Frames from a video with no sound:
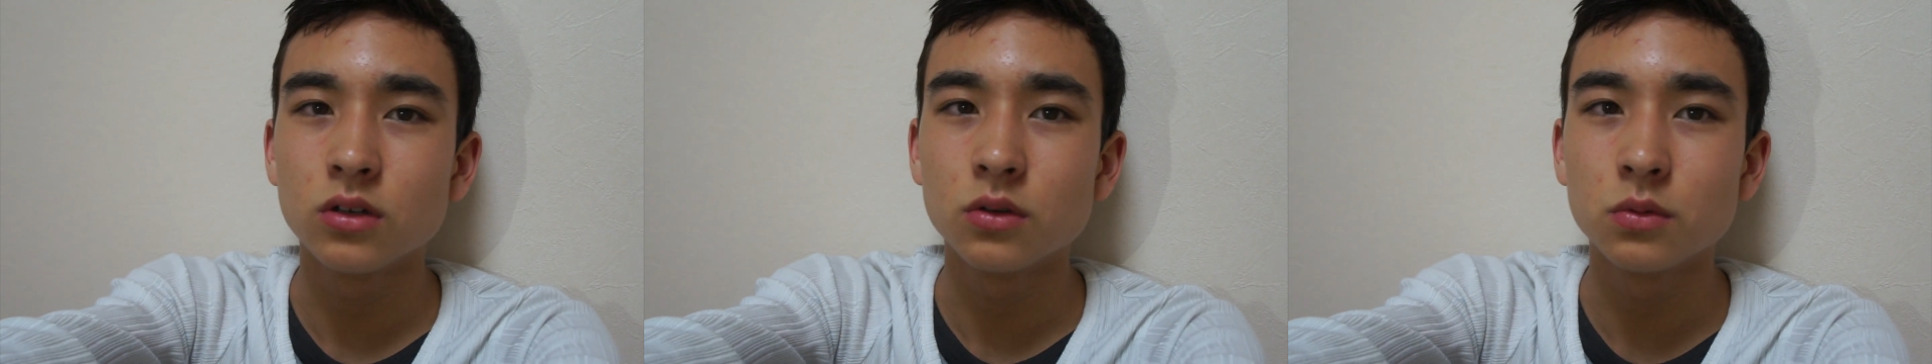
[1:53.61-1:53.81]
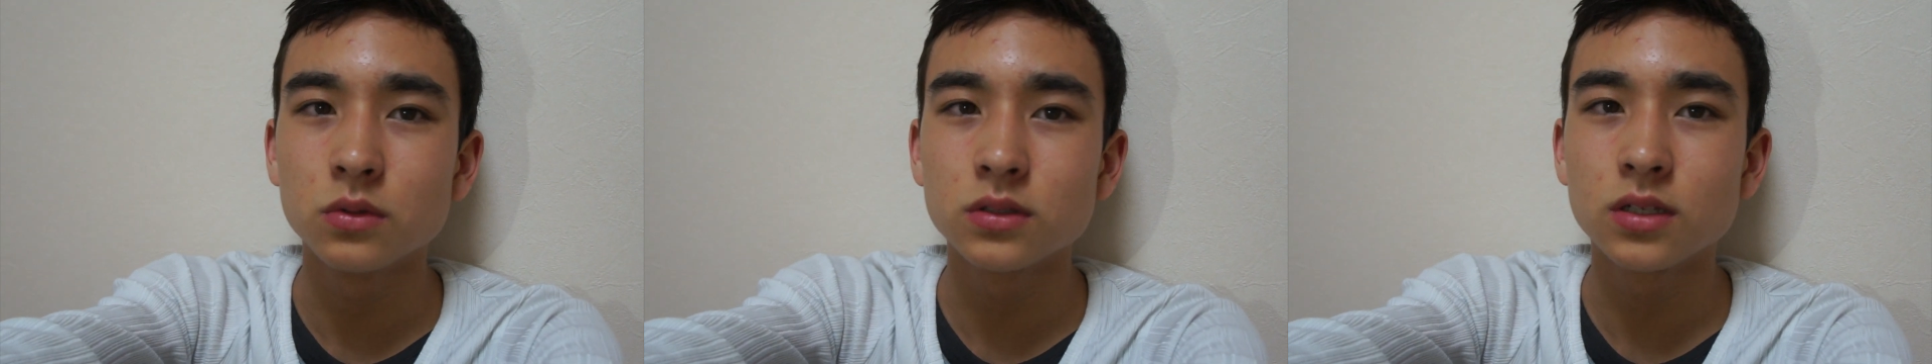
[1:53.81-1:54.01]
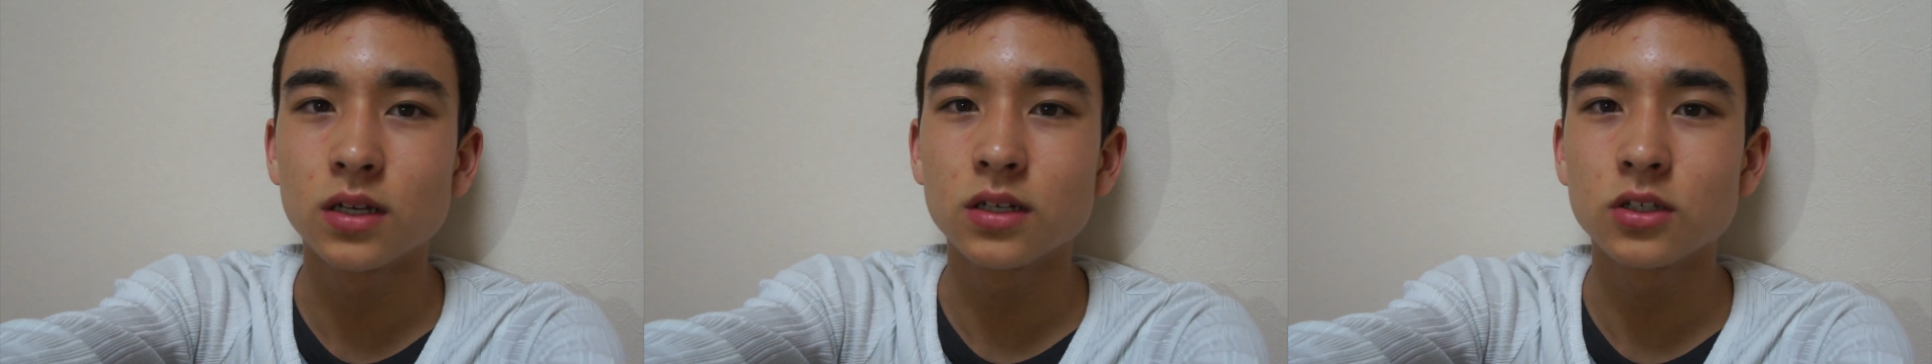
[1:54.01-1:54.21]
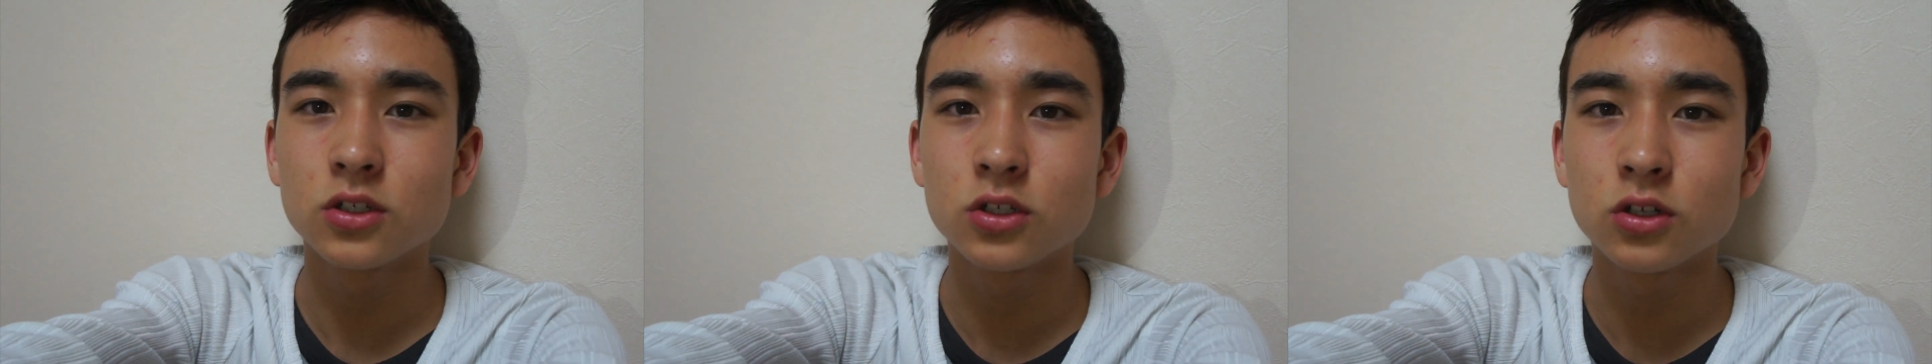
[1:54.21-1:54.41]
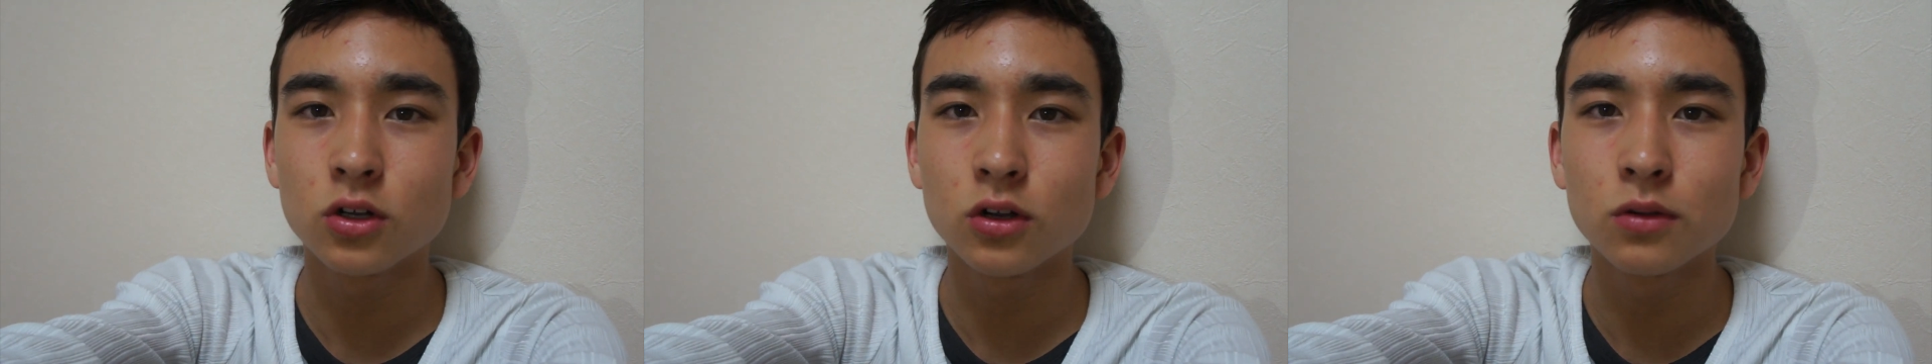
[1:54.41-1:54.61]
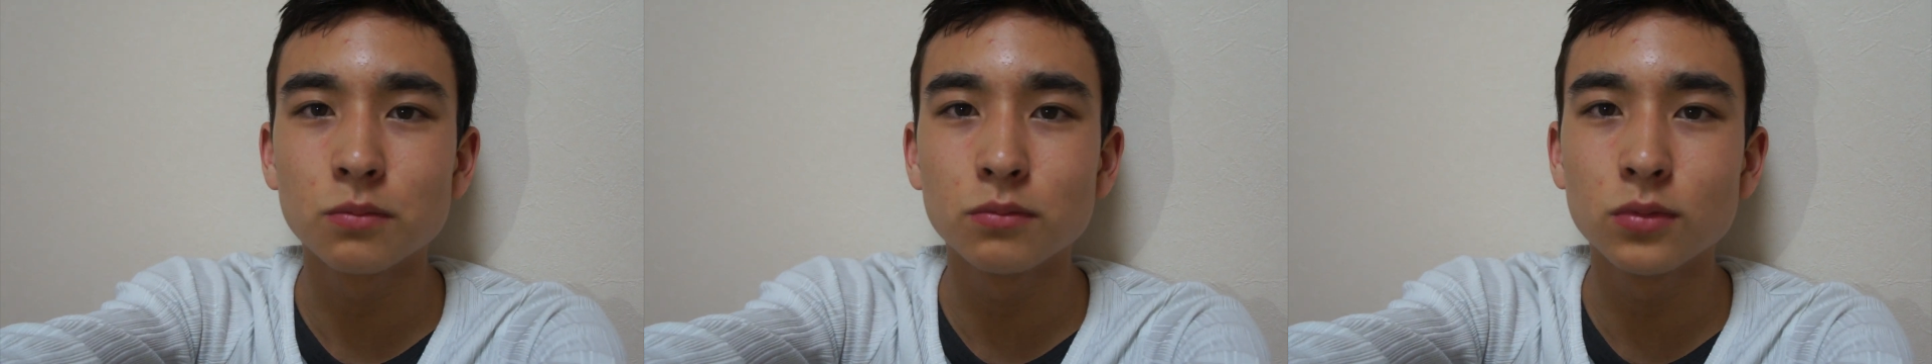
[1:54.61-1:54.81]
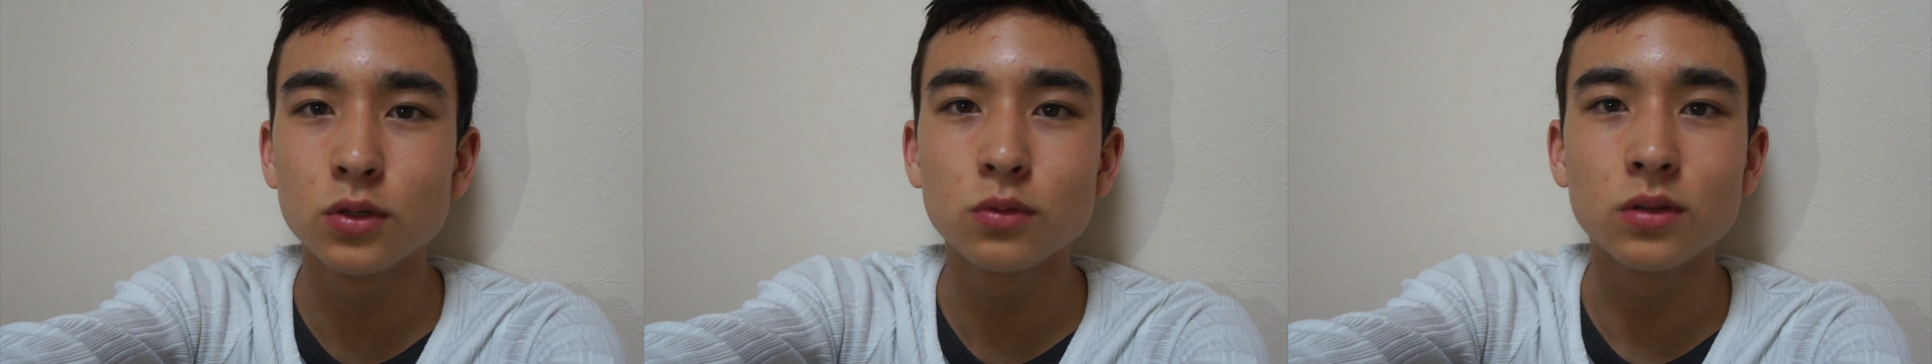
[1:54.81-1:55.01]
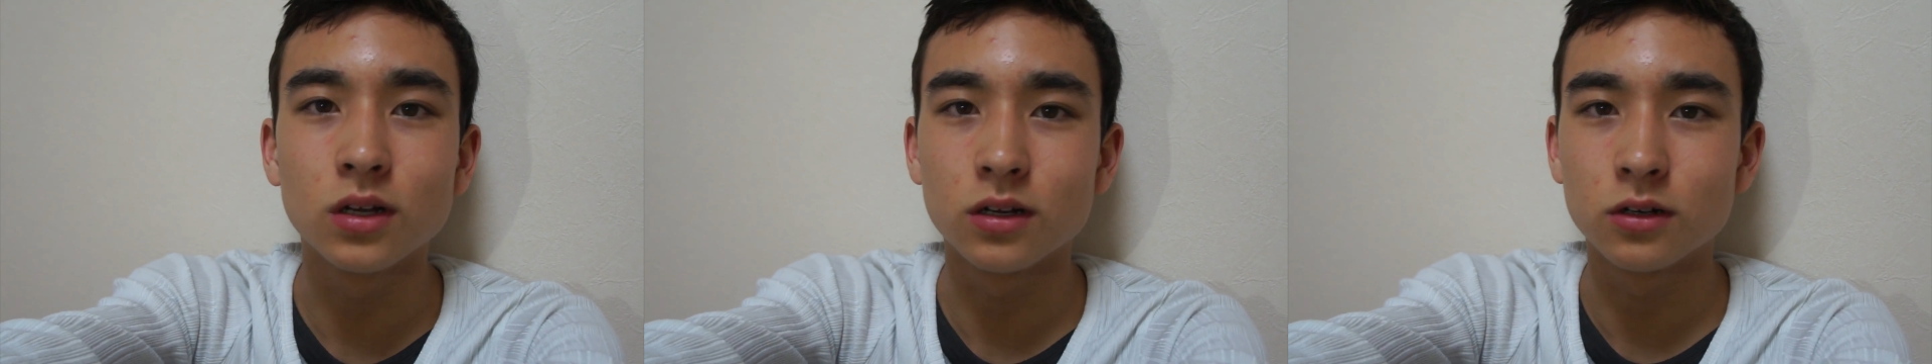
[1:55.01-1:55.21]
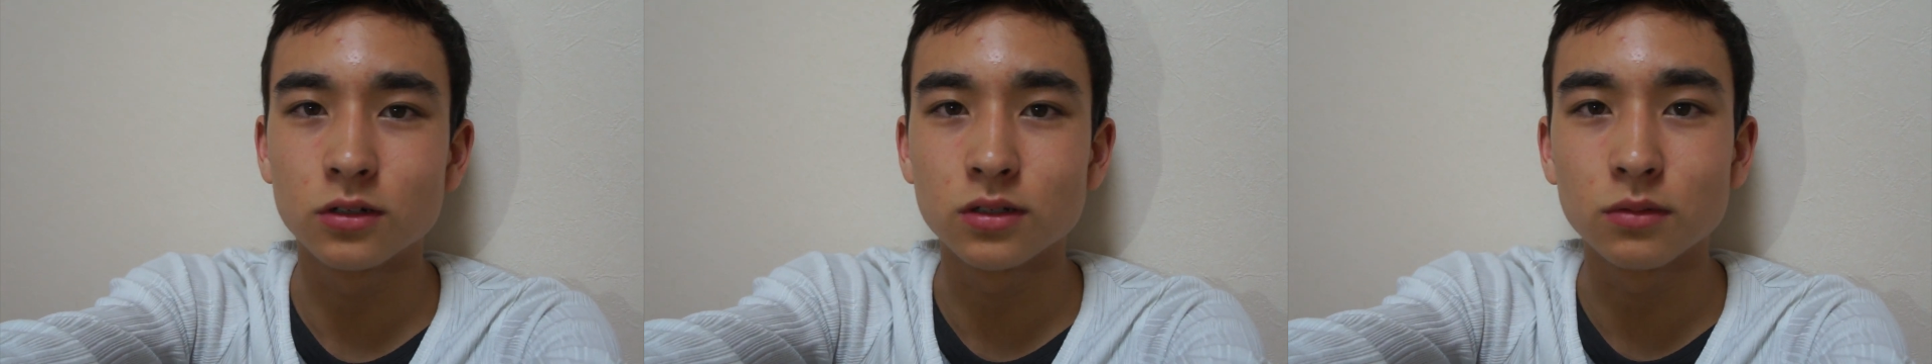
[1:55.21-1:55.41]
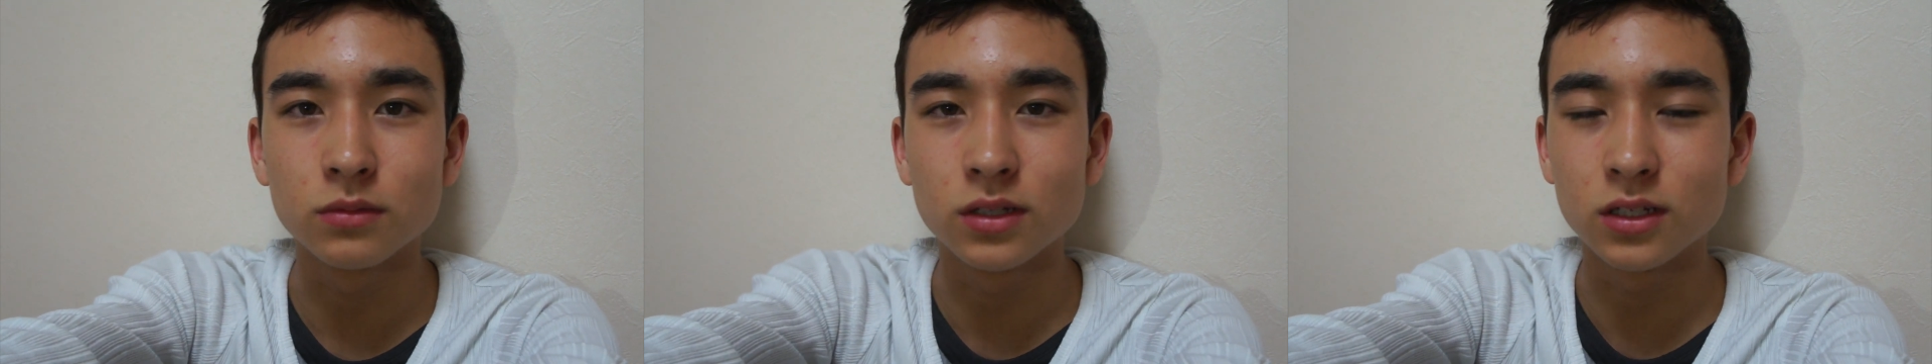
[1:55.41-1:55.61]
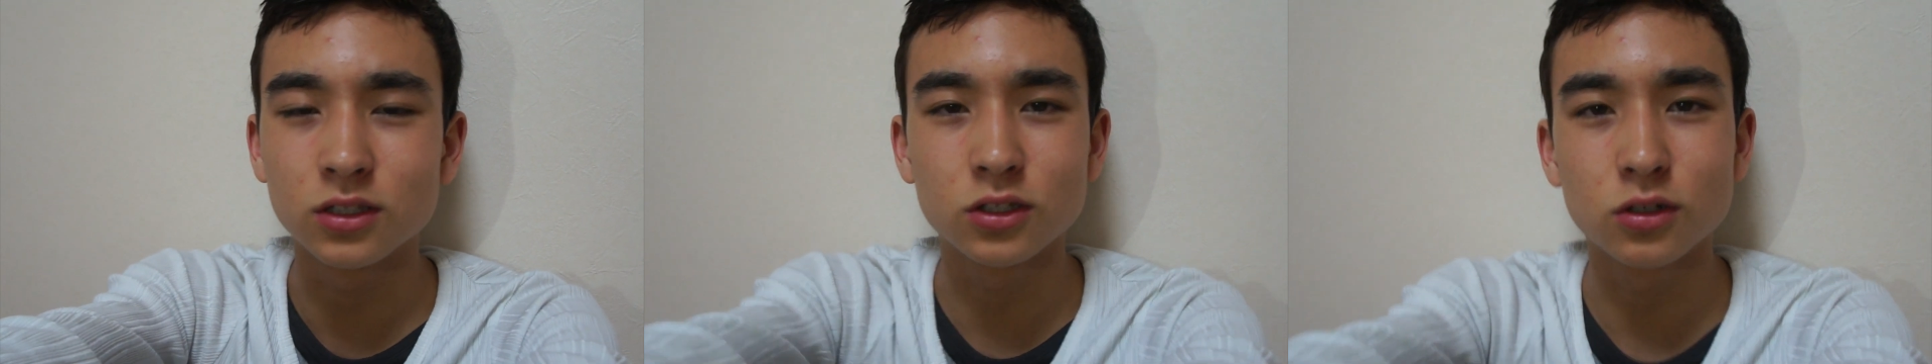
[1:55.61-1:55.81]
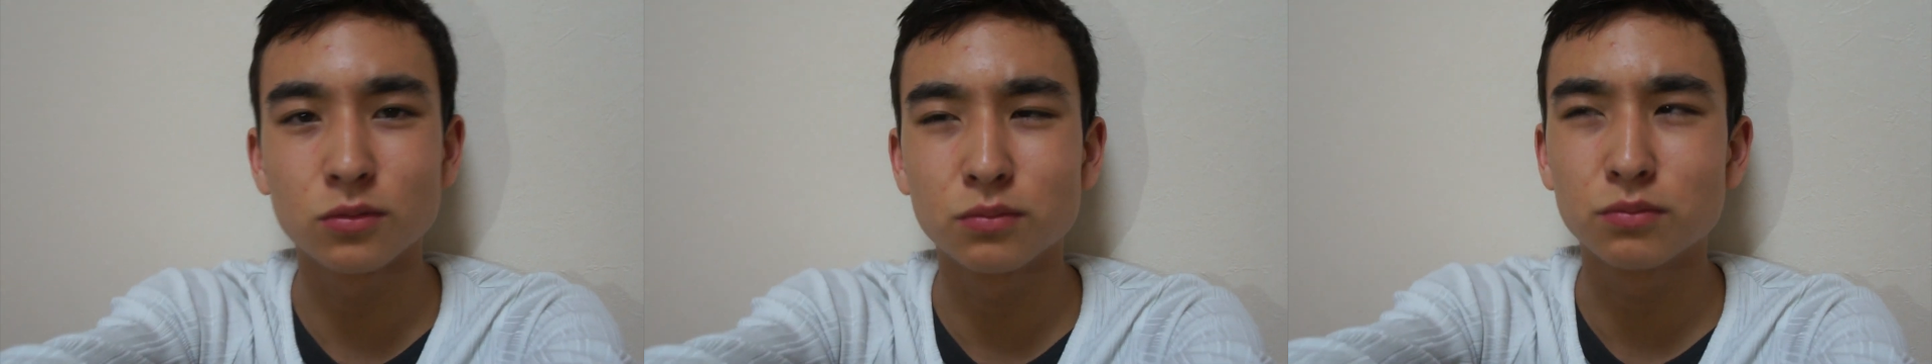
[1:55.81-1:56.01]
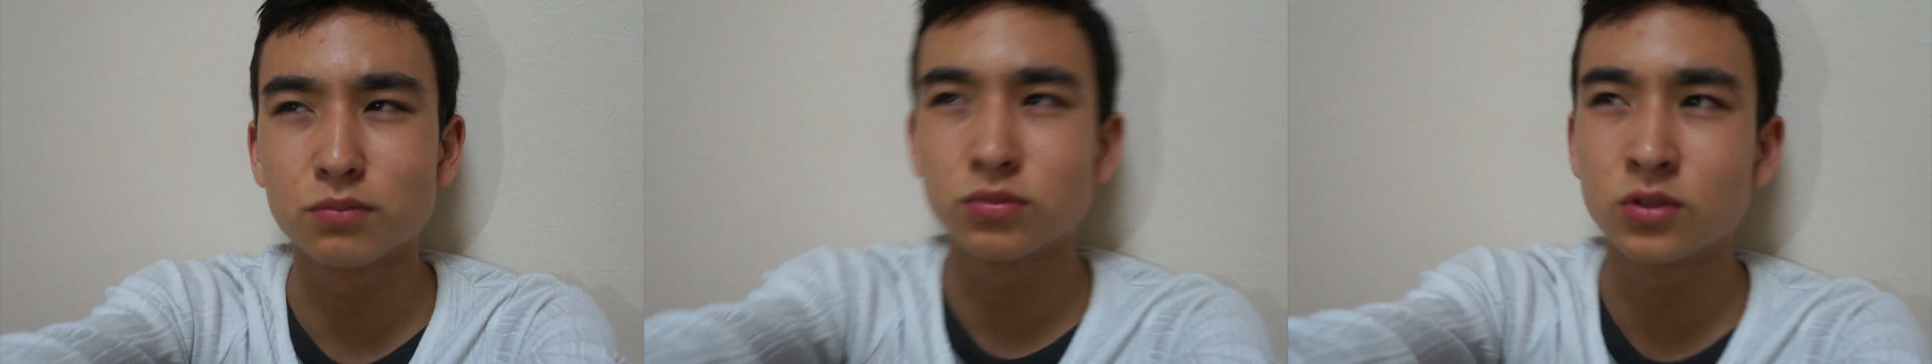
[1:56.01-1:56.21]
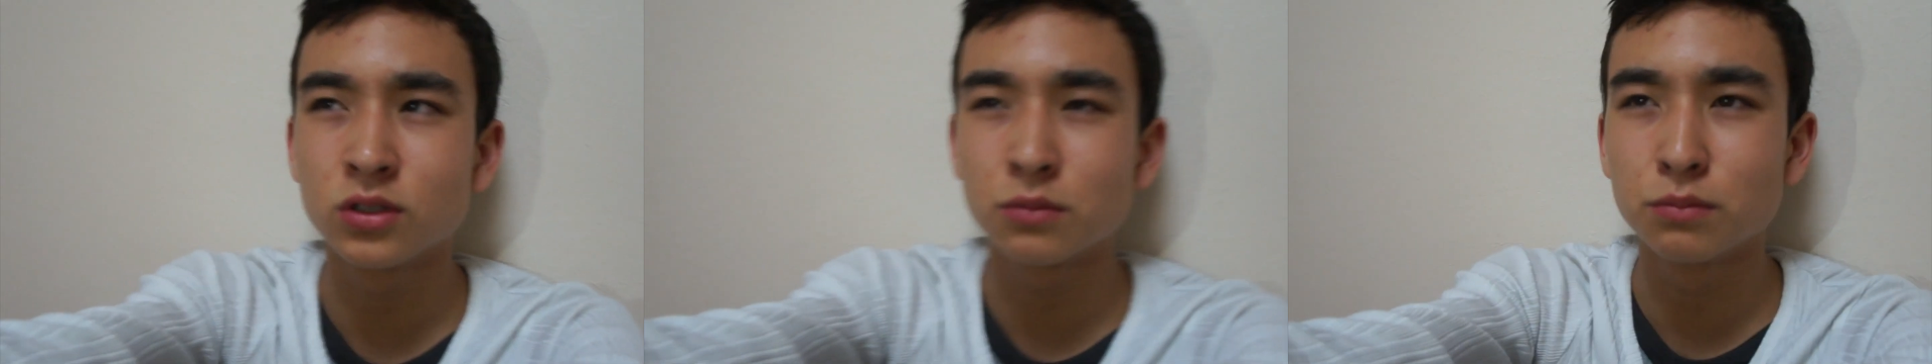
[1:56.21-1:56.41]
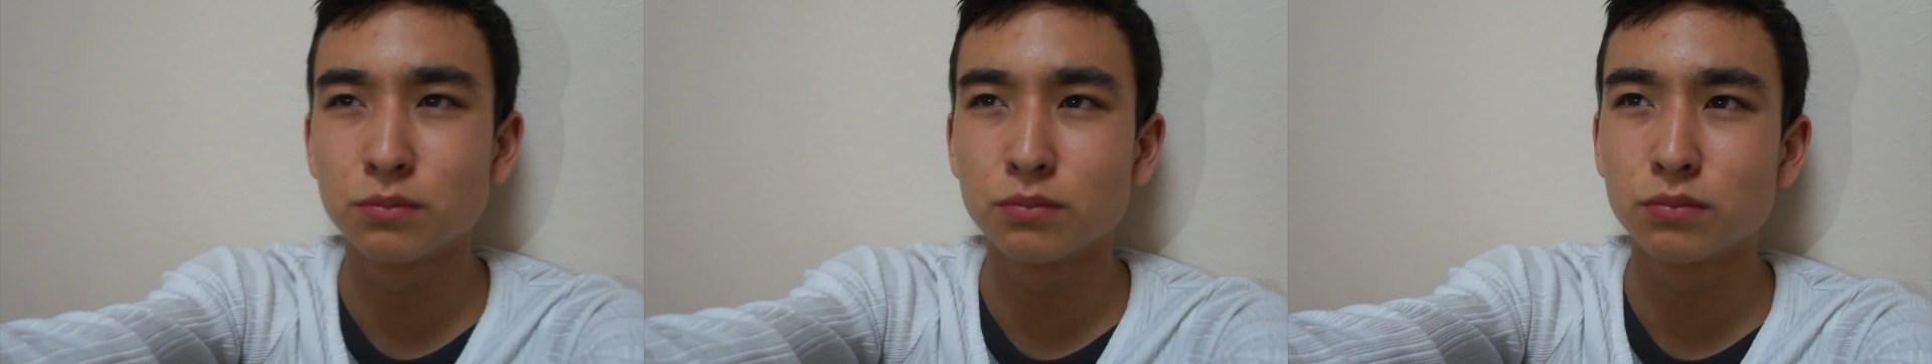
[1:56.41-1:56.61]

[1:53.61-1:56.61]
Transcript: it was like termula or something, like ter, ter,